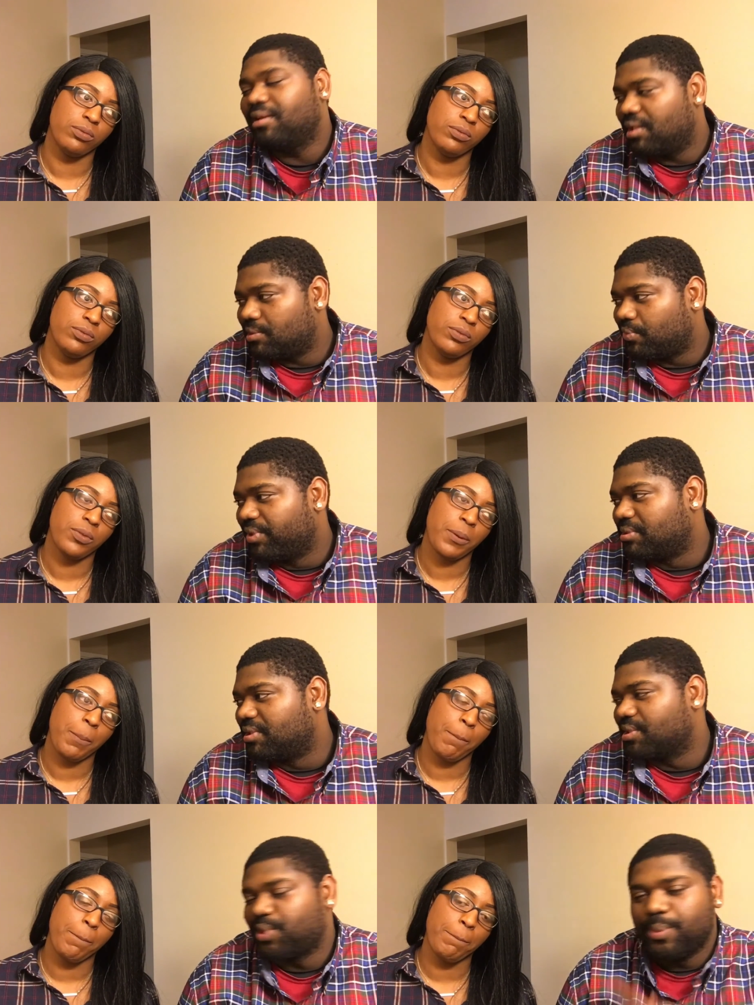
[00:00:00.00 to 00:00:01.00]
Speaker 1: yeah, that's race
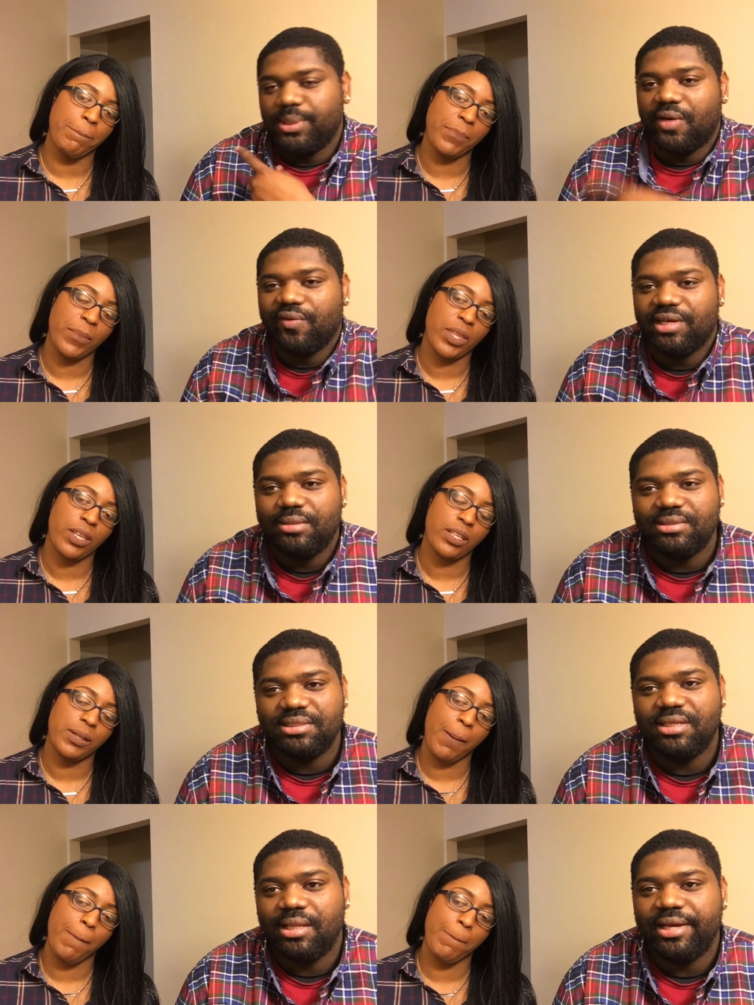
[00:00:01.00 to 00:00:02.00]
niggas crazy over here.
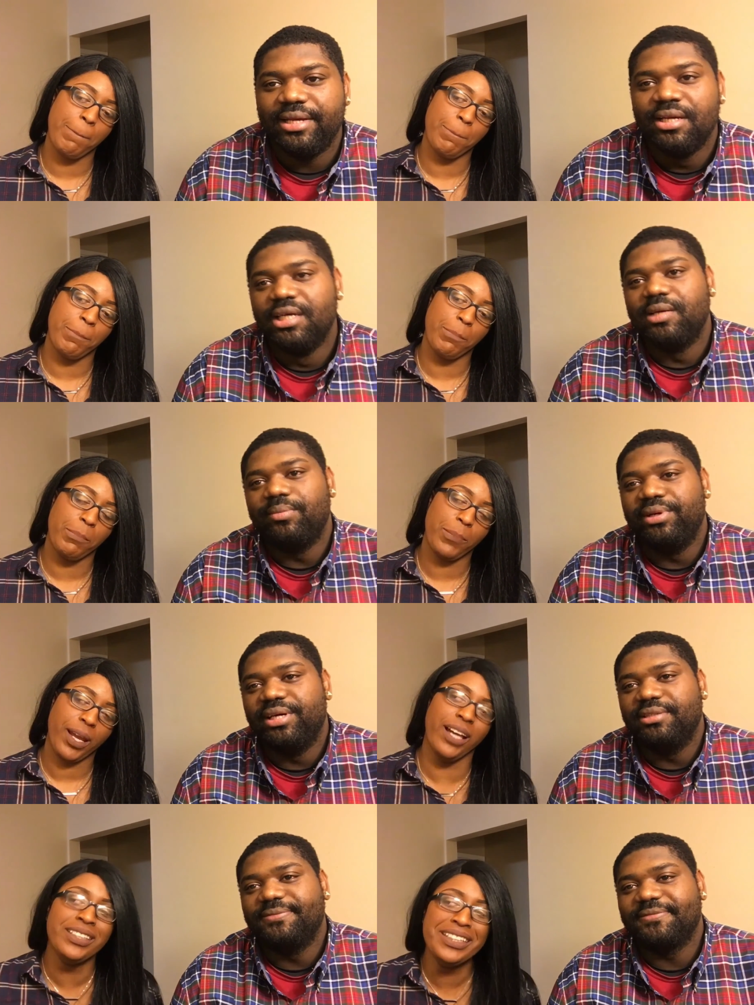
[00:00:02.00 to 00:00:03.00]
Shit a lot. But